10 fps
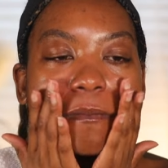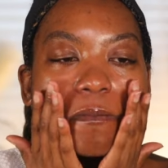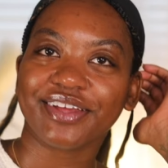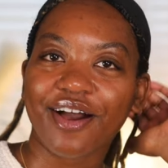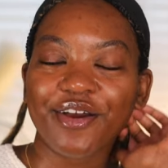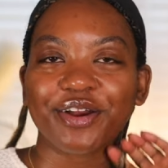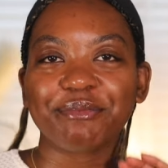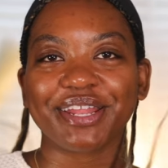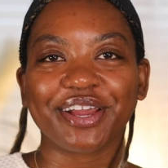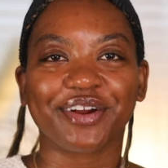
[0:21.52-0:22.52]
Uh, y'all heard
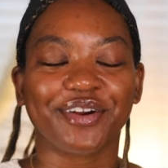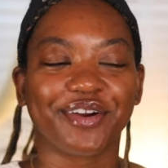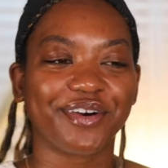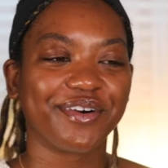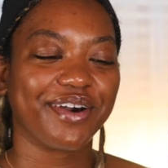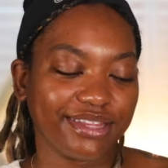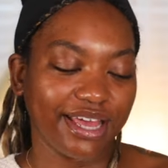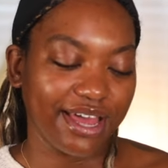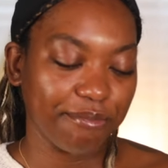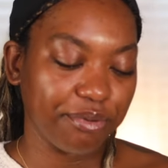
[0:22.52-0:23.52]
about that girl
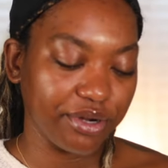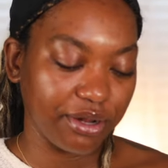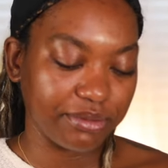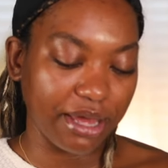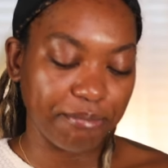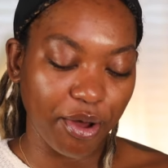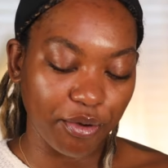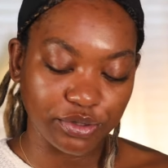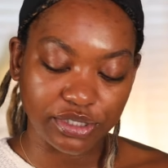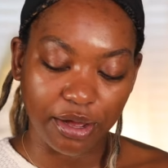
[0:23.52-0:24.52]
that put up that
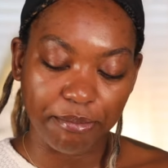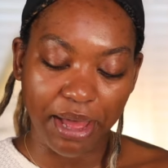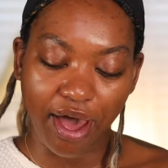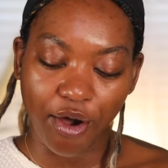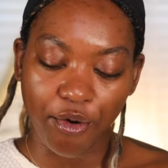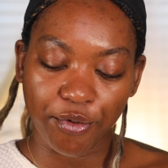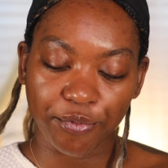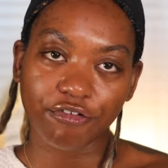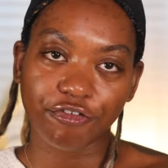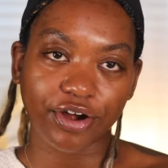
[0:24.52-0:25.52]
post about
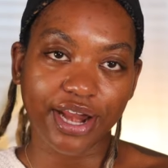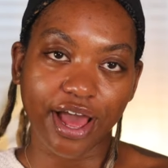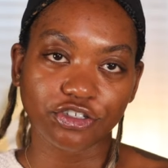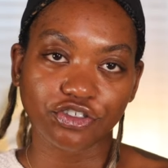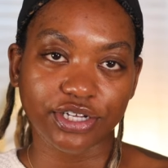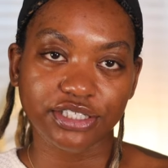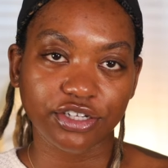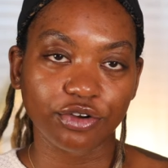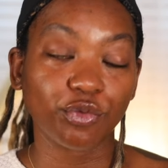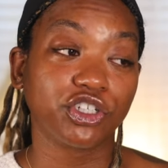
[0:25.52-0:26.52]
her friend outdressed
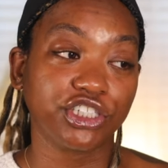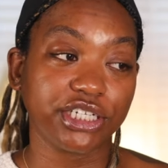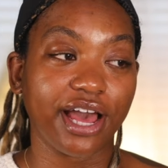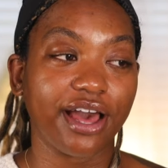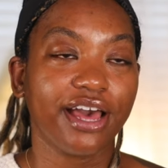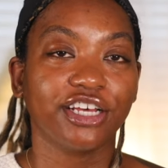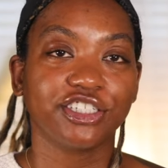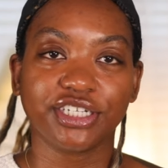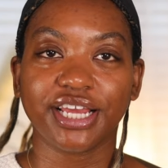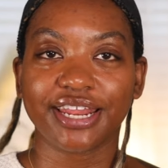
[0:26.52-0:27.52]
her well she
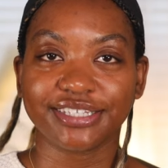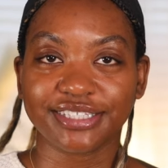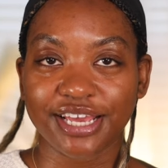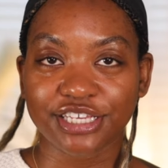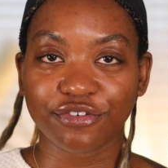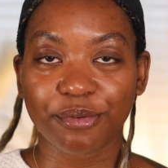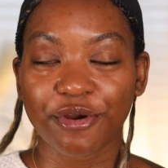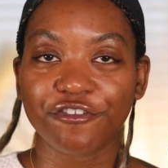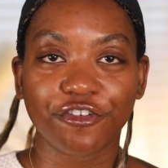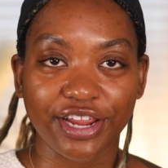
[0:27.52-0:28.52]
she got a text from
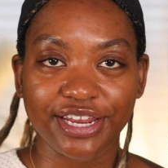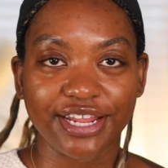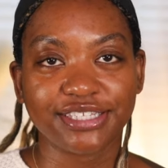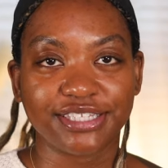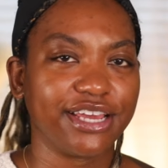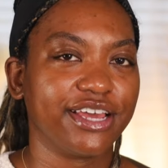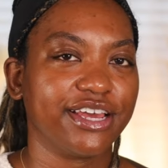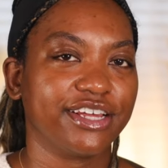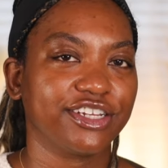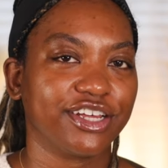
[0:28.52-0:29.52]
her friend that
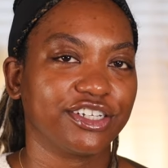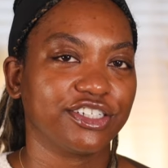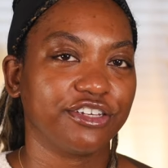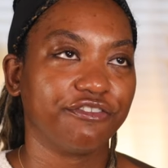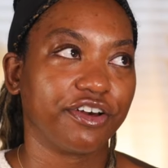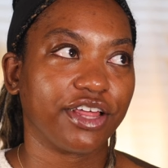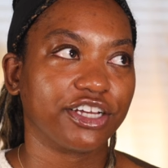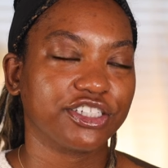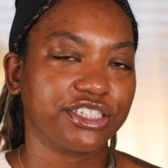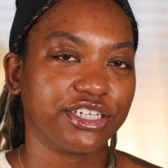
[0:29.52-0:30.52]
said that she felt like
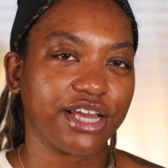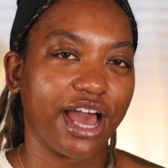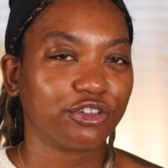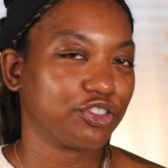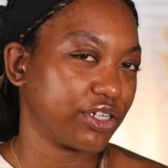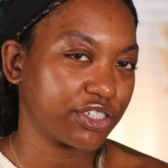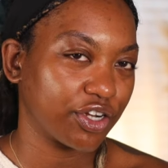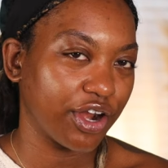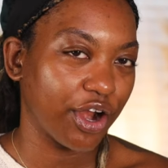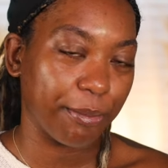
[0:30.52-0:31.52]
she outdressed
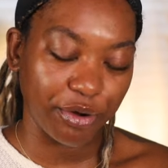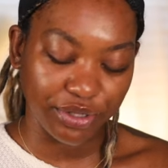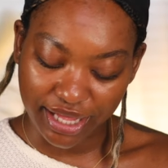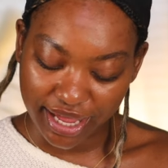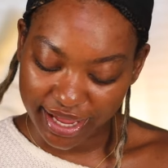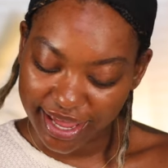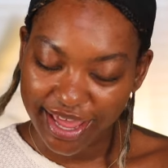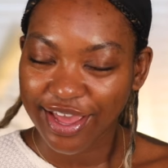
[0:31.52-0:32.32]
her at her birthday